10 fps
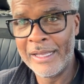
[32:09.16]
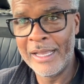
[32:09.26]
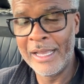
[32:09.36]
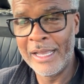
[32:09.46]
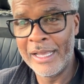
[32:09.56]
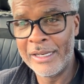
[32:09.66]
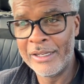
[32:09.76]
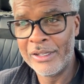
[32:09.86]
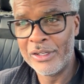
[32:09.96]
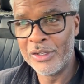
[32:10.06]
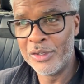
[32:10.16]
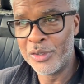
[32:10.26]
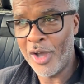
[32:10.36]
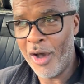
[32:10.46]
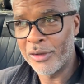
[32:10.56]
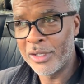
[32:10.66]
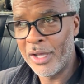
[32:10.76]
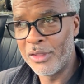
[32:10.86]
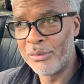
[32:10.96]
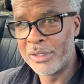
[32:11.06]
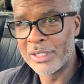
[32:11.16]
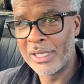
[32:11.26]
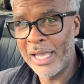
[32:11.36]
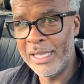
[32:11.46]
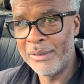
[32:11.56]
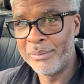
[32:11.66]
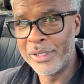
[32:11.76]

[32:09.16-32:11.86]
And you caught the other ones late,